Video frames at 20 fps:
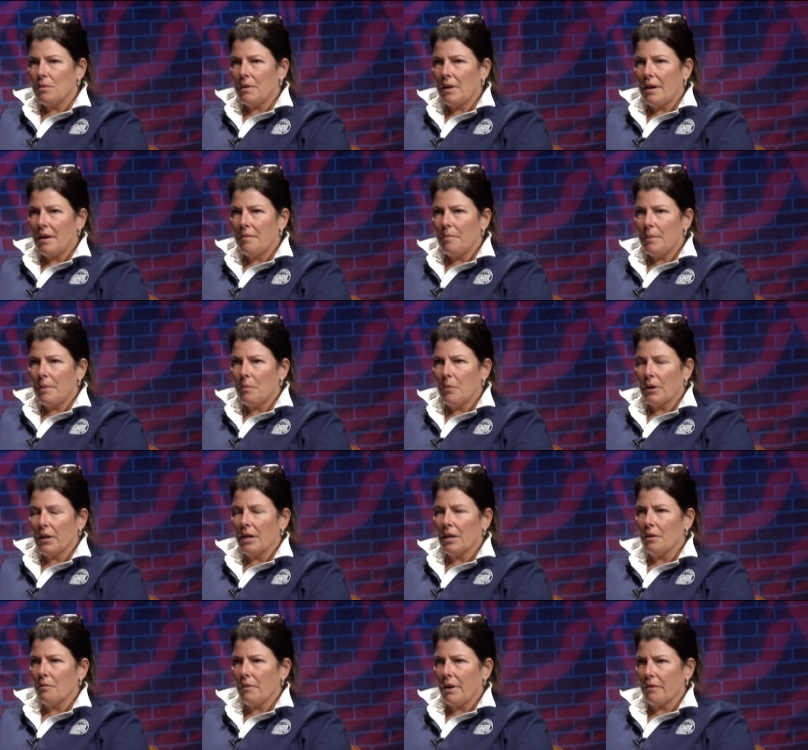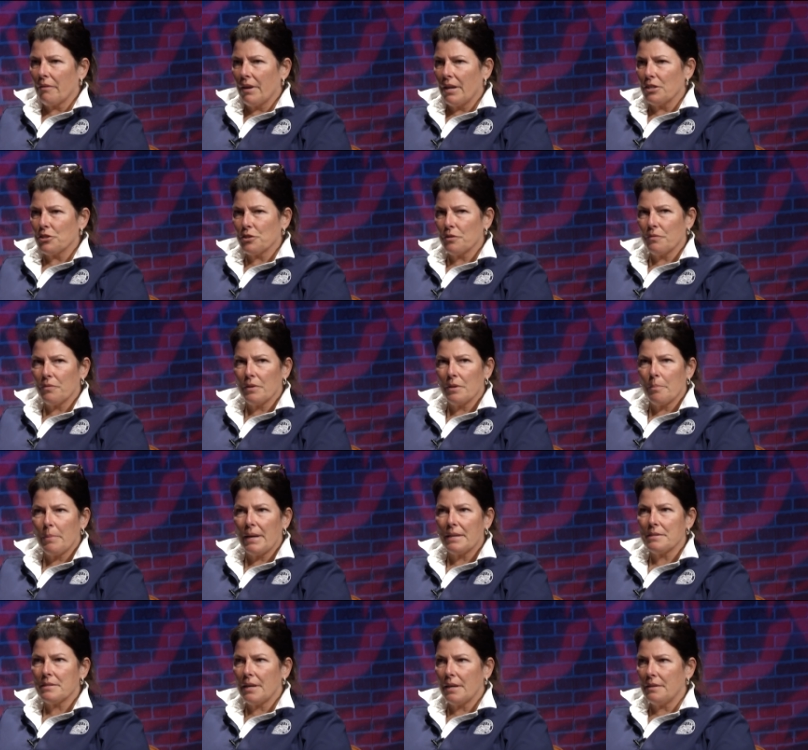I've been working in recreation for the
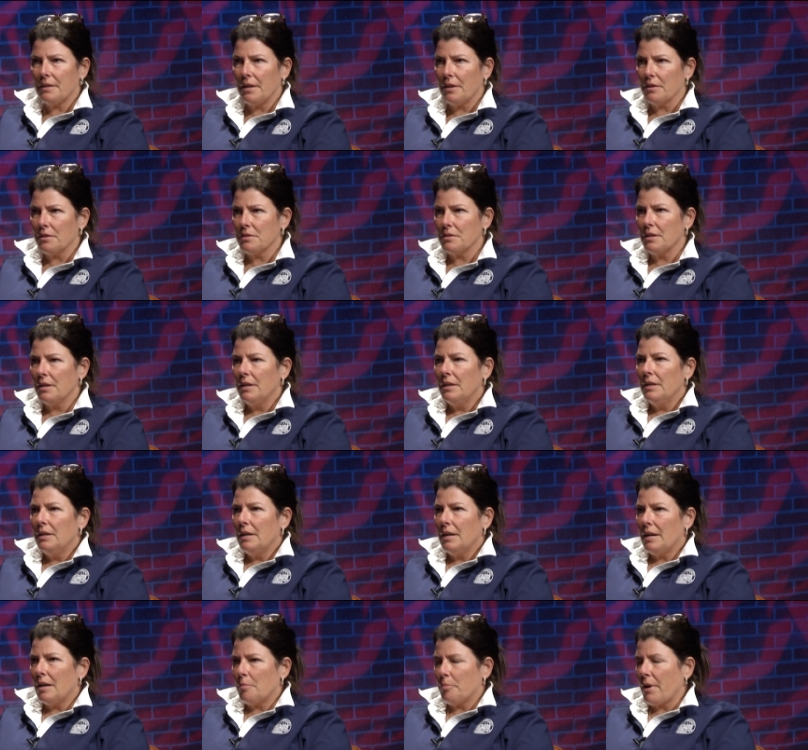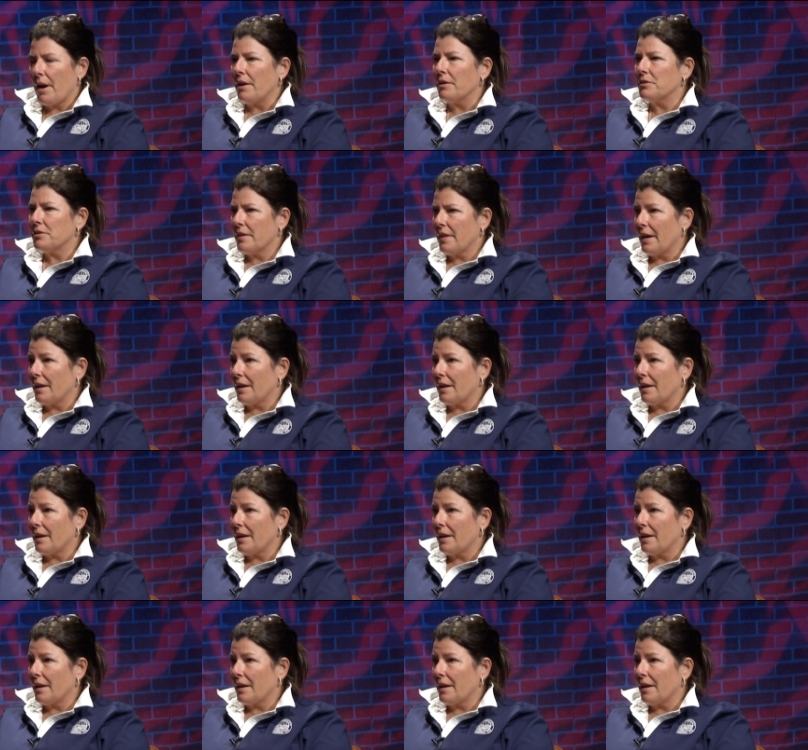past 10 years. Prior to that,